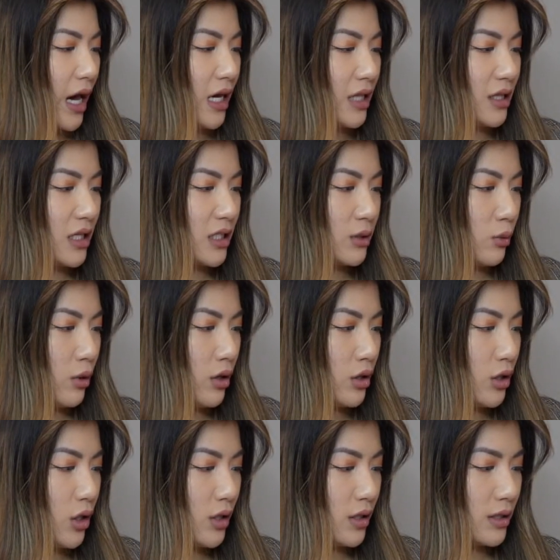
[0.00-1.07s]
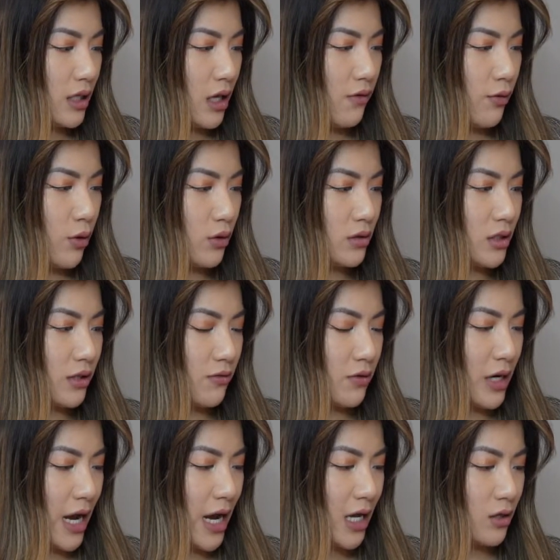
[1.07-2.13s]
and this one, you can see you've got
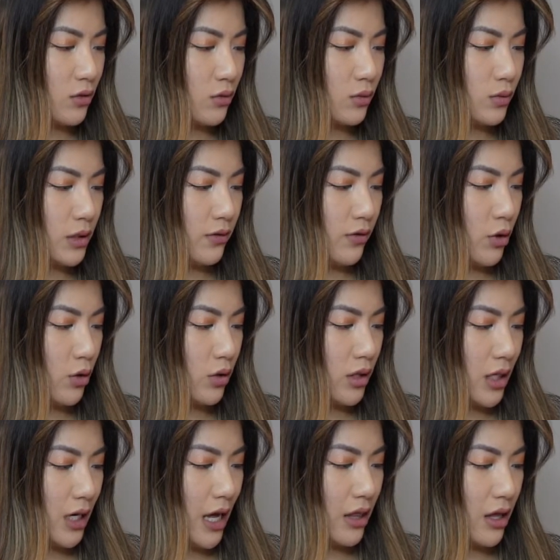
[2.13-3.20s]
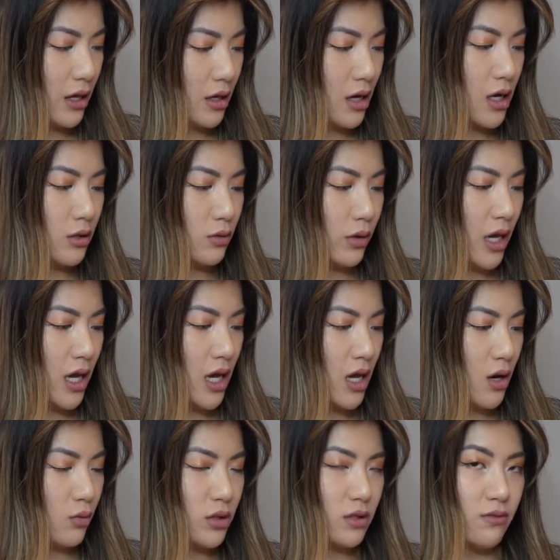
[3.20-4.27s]
different handles, you've got the leather handle
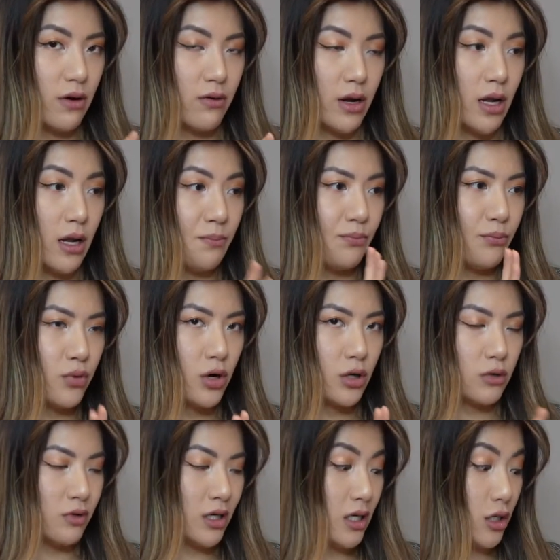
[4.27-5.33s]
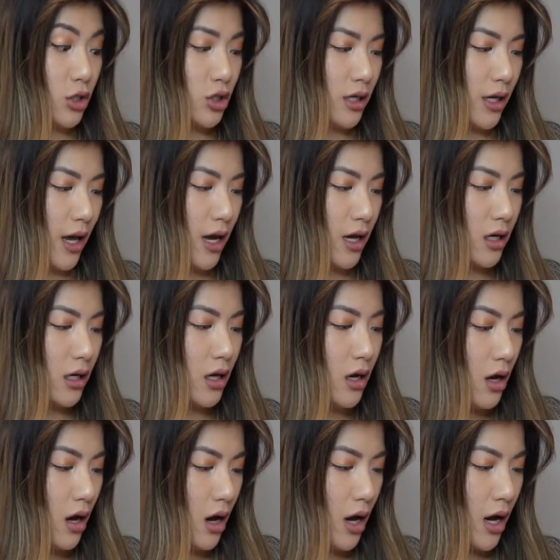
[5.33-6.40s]
here, which is very Prada reedition again,
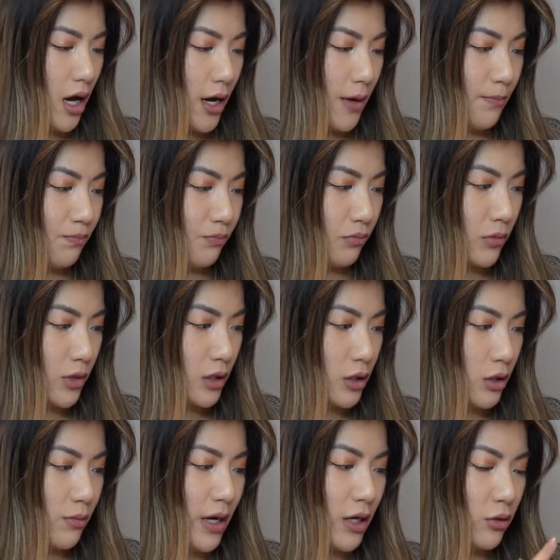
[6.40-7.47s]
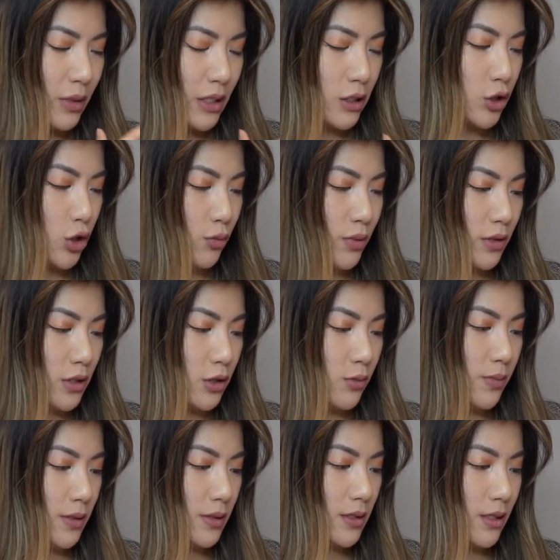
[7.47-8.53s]
um, so it may not be super,
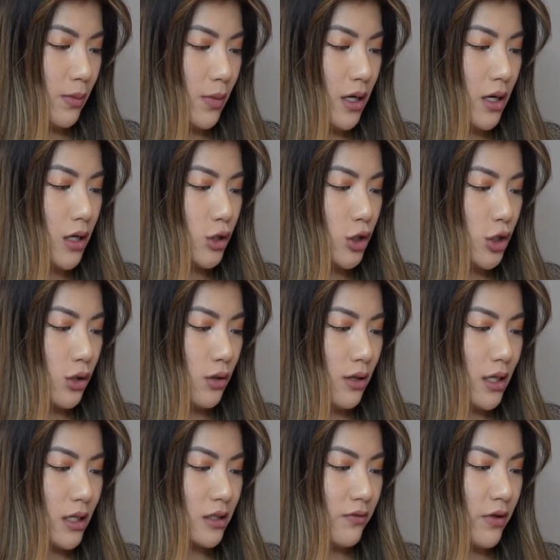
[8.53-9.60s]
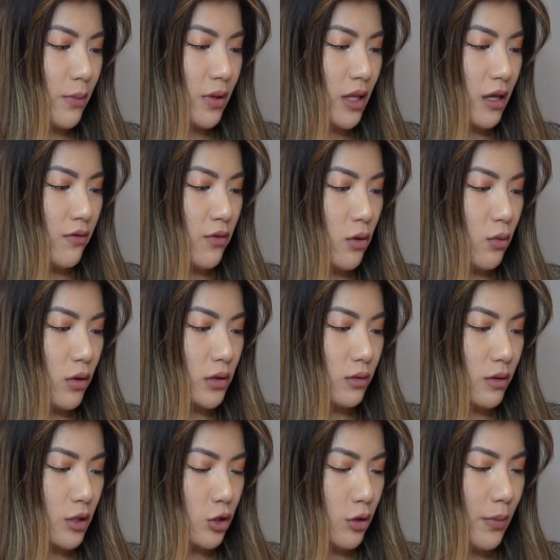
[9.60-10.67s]
super similar to the classic flap, but then you've got ones
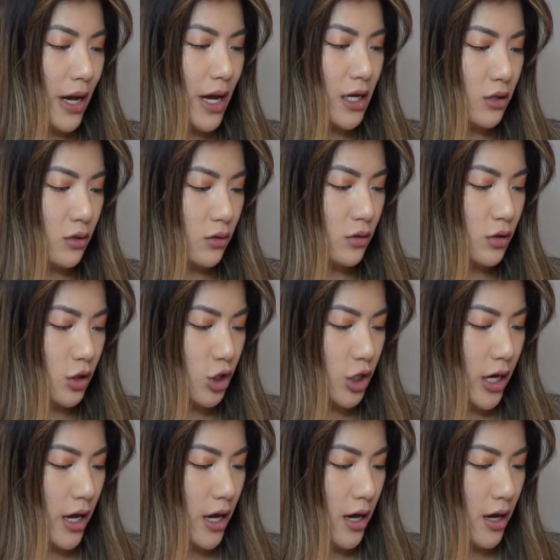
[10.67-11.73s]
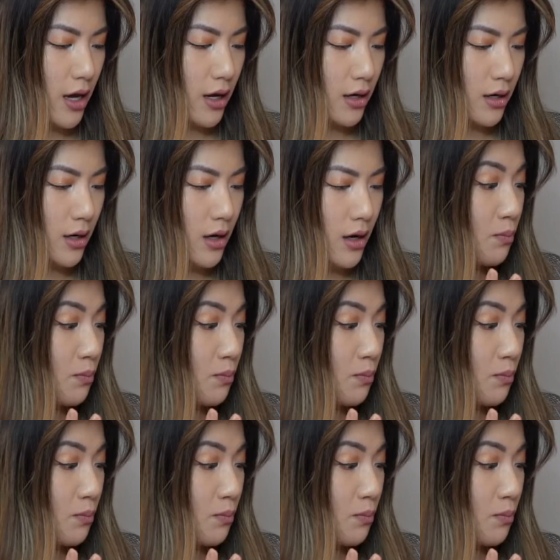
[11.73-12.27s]
with a top handle, a chain.